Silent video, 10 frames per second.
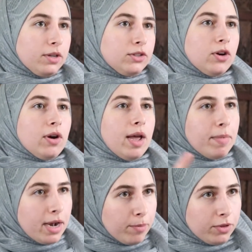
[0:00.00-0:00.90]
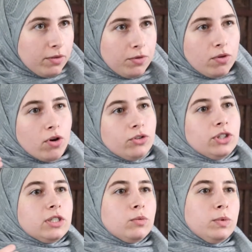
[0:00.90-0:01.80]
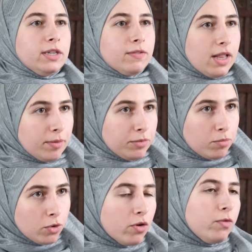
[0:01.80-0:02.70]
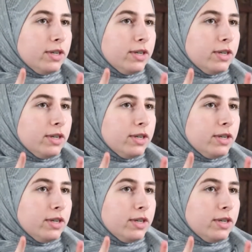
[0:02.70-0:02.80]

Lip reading: So I met up with a few coaches, we developed a move,